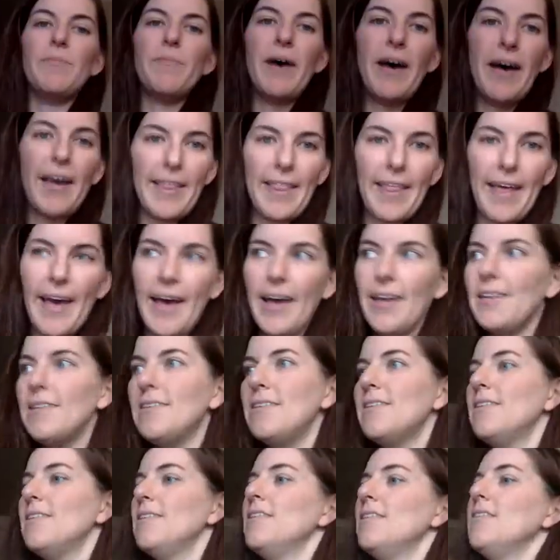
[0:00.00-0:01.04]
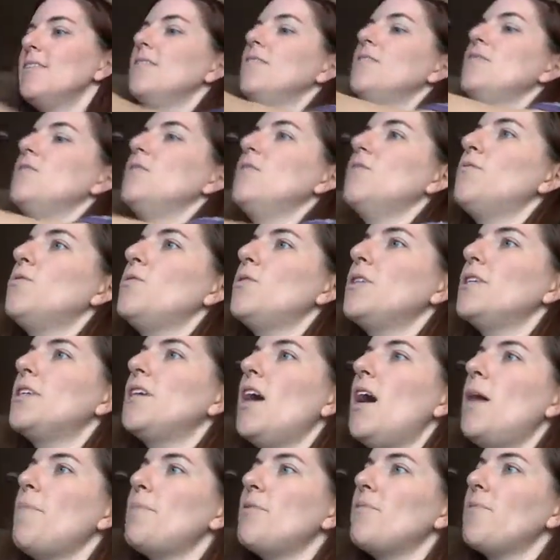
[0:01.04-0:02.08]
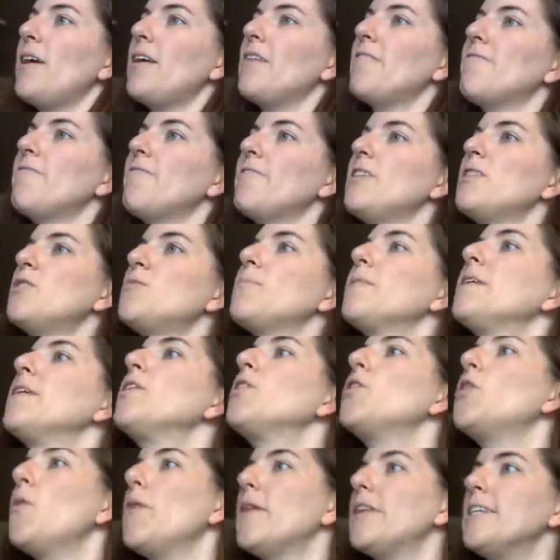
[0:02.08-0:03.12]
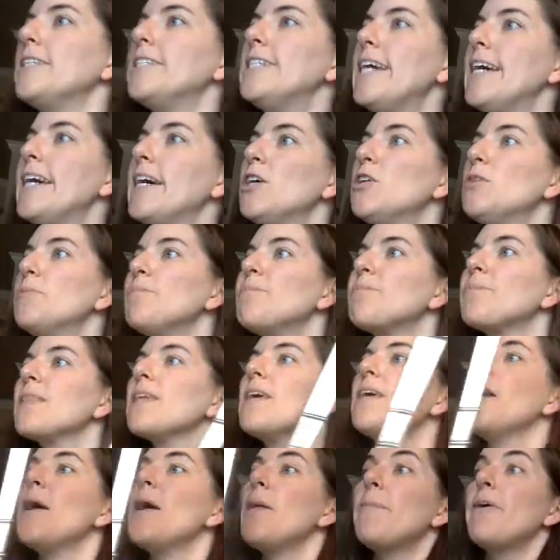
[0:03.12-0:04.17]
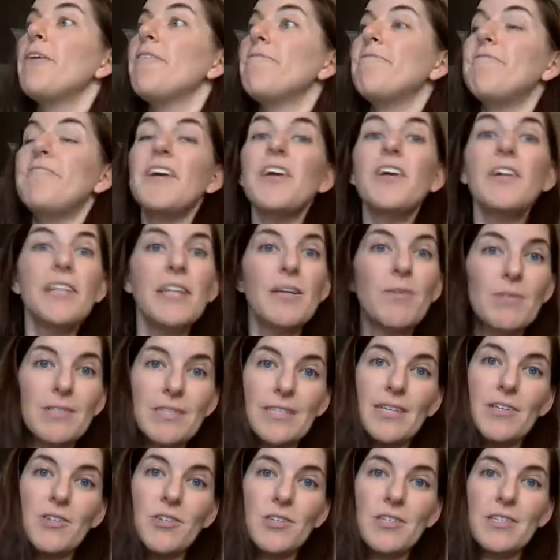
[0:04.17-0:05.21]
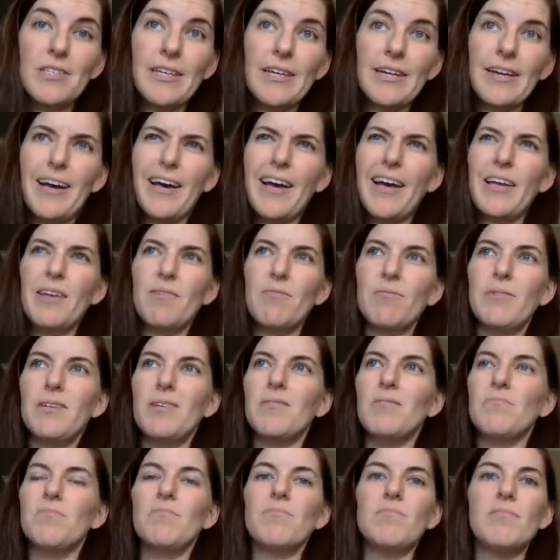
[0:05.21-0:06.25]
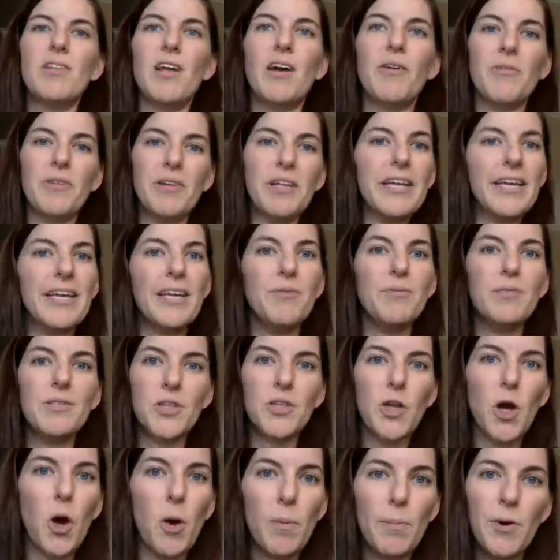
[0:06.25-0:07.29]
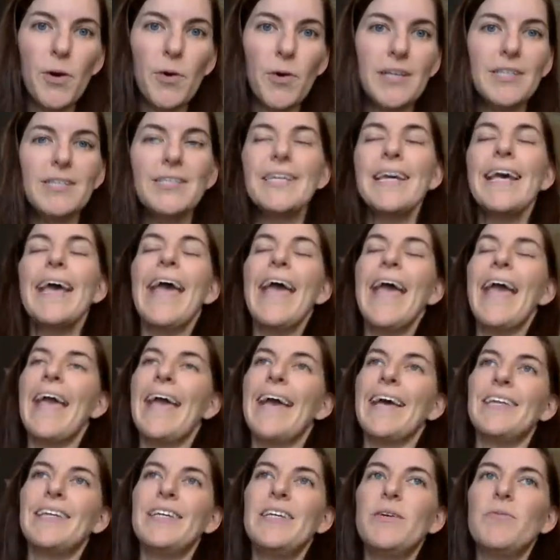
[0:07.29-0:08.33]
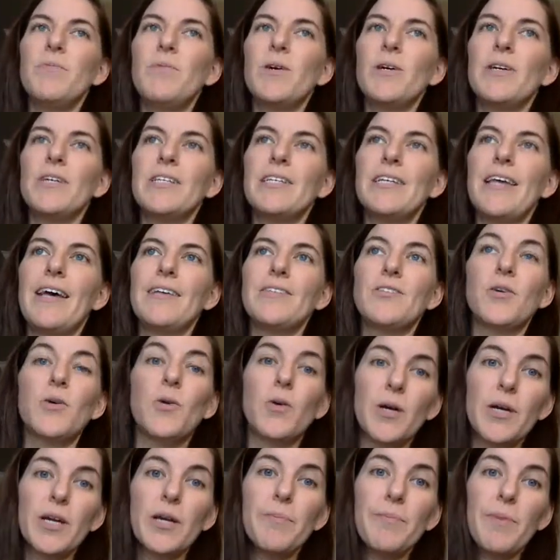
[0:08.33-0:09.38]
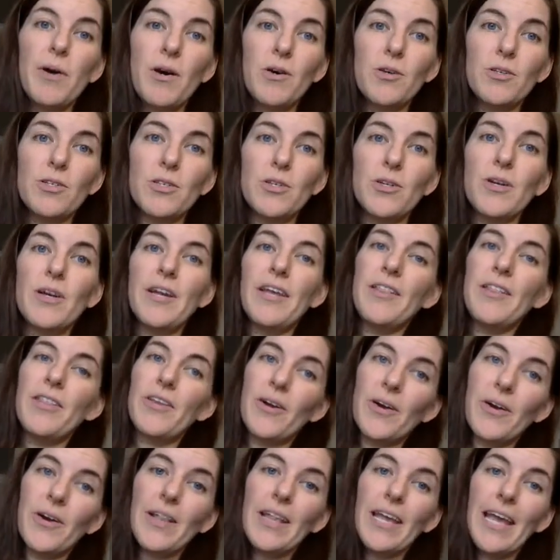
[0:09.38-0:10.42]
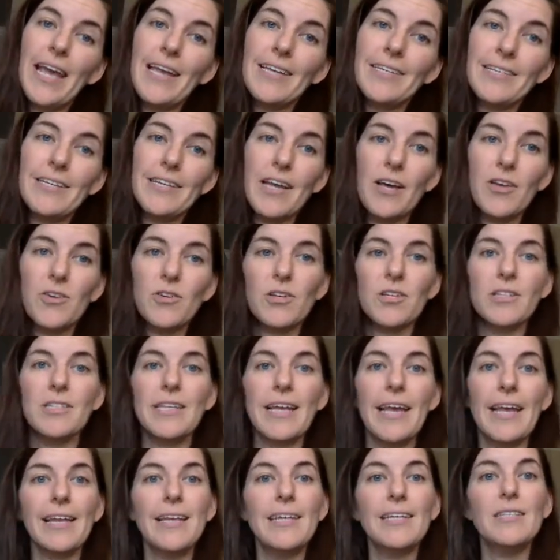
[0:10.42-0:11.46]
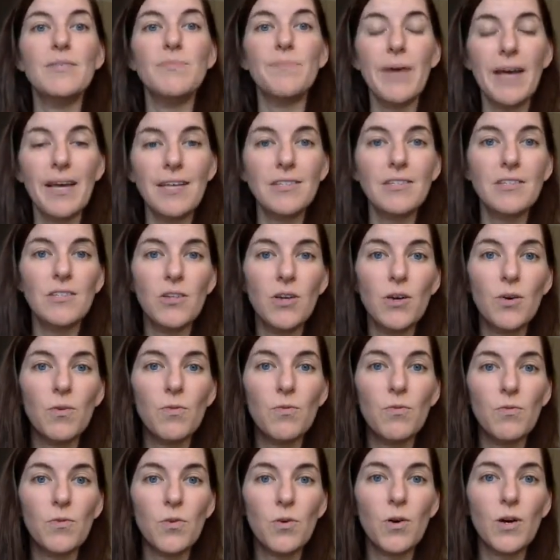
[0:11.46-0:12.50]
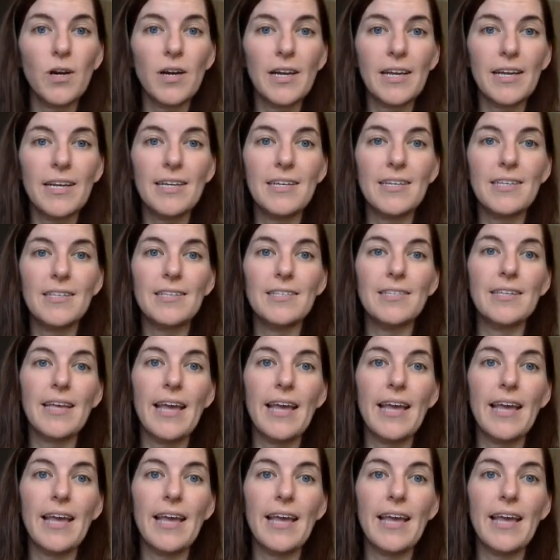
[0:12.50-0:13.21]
to buy that to avoid copyright infringement and going to jail. But Ferling was an interesting guy. Well, not really. He was an oboist, and he worked as a court composer in the early 1800s, and he's best known for his